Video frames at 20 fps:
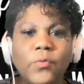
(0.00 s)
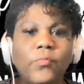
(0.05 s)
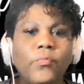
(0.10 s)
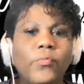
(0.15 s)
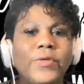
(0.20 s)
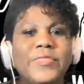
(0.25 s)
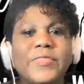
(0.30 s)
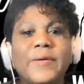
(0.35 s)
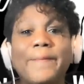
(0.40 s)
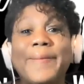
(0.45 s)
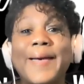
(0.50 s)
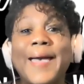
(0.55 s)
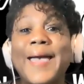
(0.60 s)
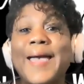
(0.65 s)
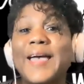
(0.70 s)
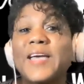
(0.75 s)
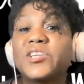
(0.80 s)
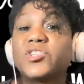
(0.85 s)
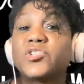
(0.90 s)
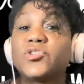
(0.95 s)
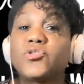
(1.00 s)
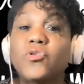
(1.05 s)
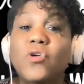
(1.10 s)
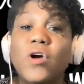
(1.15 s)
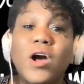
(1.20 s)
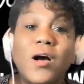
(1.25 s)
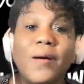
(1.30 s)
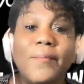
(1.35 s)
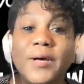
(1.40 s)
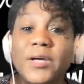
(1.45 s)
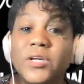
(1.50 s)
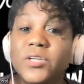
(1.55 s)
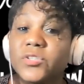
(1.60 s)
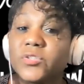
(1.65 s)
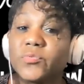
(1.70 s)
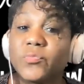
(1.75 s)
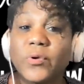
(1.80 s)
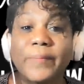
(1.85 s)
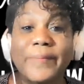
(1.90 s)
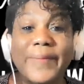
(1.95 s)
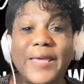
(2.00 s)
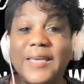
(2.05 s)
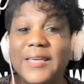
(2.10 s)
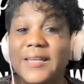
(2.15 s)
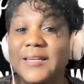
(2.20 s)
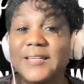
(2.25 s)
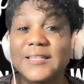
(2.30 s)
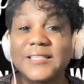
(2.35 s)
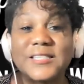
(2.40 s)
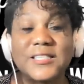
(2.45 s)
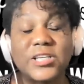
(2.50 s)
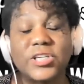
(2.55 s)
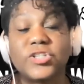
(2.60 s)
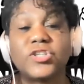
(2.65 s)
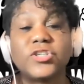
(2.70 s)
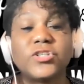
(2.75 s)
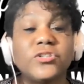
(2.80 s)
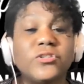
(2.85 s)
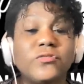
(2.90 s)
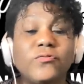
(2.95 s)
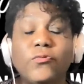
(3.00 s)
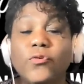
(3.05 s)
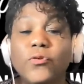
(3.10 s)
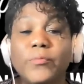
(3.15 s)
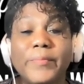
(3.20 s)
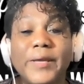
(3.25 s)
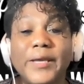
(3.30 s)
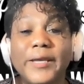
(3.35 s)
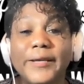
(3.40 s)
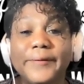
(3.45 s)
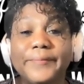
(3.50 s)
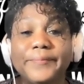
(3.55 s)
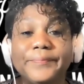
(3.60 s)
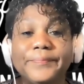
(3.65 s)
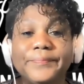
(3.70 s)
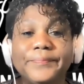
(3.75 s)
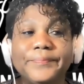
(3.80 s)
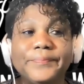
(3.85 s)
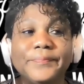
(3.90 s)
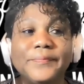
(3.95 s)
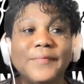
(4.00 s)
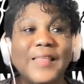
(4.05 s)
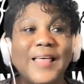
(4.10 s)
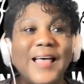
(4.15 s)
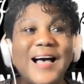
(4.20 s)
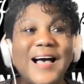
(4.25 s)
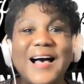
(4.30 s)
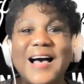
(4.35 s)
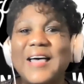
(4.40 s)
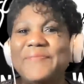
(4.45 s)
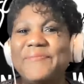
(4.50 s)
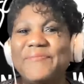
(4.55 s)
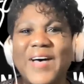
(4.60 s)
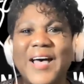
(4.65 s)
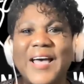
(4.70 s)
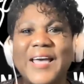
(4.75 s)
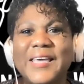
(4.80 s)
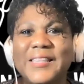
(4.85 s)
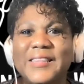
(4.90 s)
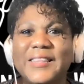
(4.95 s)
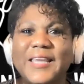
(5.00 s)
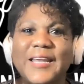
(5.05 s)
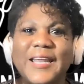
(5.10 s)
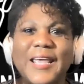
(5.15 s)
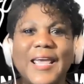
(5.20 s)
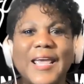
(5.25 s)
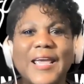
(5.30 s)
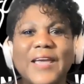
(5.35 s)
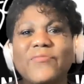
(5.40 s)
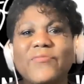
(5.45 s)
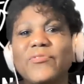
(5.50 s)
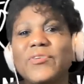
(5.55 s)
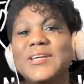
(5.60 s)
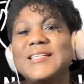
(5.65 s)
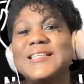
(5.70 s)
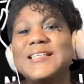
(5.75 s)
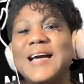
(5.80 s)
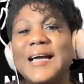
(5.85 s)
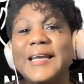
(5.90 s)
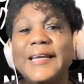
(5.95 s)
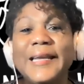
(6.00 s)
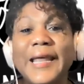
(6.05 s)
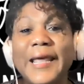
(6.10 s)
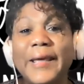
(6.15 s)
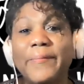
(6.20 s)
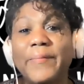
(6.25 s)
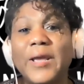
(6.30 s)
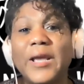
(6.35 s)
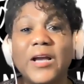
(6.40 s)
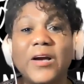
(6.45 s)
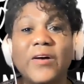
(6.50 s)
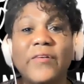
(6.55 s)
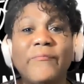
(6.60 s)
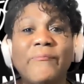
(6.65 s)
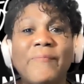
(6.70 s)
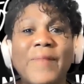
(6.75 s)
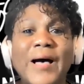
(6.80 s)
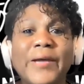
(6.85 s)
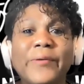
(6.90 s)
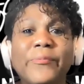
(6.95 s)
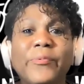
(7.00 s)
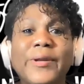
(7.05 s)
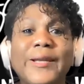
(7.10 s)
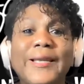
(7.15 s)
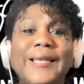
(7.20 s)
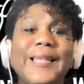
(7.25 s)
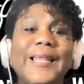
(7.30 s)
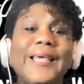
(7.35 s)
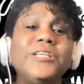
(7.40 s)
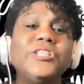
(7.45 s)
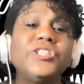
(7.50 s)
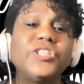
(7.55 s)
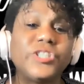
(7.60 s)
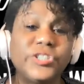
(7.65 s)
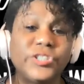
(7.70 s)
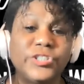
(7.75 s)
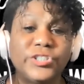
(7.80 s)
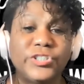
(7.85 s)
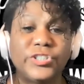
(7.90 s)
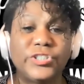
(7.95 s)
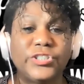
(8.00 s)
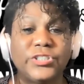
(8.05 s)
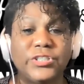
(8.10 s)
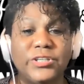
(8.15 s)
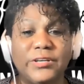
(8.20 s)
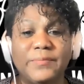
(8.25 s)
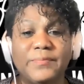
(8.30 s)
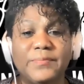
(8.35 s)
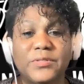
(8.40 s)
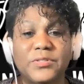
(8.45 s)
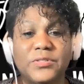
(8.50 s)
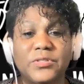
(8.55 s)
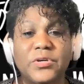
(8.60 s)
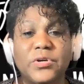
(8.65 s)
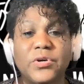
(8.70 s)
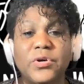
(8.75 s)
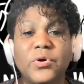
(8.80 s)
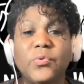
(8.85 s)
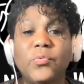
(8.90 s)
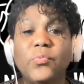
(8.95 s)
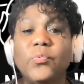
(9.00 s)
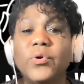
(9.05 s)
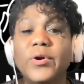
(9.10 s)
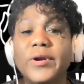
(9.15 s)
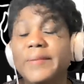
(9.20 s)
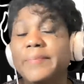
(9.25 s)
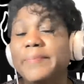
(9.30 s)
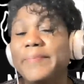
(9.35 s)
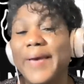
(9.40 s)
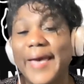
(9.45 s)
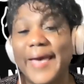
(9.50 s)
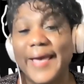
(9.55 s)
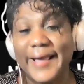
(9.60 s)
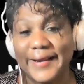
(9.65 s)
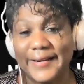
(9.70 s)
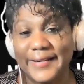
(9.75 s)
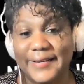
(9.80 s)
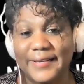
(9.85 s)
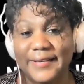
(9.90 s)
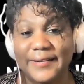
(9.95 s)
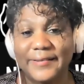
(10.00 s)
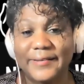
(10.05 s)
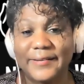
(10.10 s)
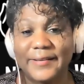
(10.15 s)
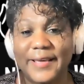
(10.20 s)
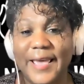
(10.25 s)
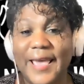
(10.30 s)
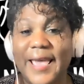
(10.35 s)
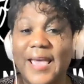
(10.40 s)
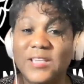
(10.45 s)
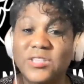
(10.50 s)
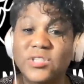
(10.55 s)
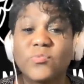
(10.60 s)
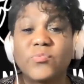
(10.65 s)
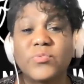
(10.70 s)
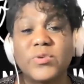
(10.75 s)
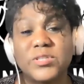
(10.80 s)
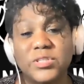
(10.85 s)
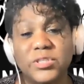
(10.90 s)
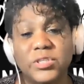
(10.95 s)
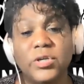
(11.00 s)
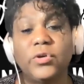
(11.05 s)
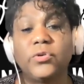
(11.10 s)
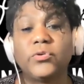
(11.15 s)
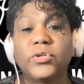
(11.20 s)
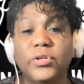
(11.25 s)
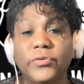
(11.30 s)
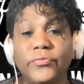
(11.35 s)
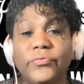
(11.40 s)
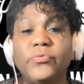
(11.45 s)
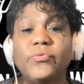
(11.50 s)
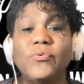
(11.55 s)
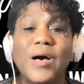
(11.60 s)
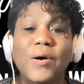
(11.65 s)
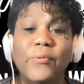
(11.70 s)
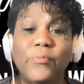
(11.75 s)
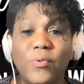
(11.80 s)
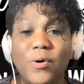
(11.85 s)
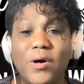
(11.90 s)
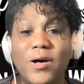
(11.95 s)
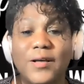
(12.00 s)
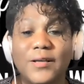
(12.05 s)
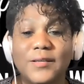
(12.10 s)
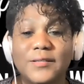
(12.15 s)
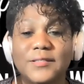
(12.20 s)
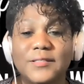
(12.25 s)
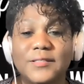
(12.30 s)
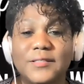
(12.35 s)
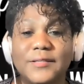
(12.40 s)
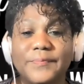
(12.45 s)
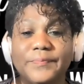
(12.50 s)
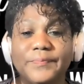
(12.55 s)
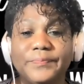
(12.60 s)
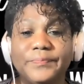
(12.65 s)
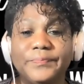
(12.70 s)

when the past traumas were making decisions for me, I find that every dynamic of my relationships were impacted as a result of who I was.